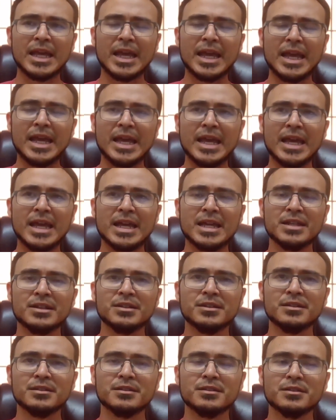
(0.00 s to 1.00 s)

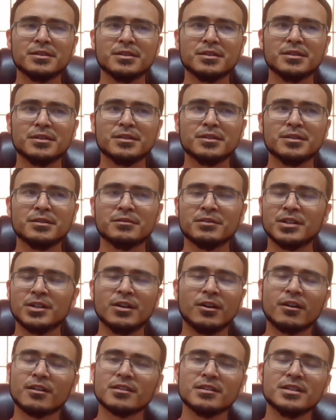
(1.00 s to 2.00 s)
and
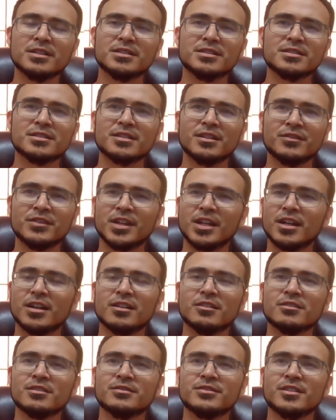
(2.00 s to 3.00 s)
regardless of the
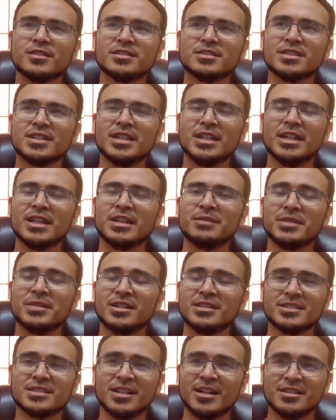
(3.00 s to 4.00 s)
color of our skin,
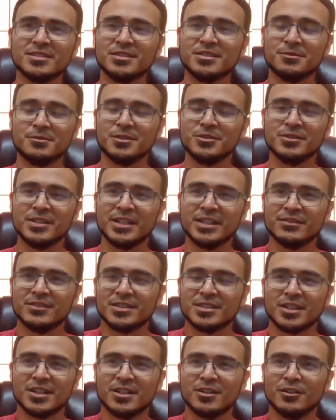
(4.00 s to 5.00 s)
because God's the one who gave us
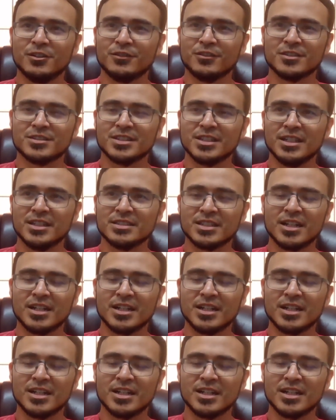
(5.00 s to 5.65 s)
the color of our skins.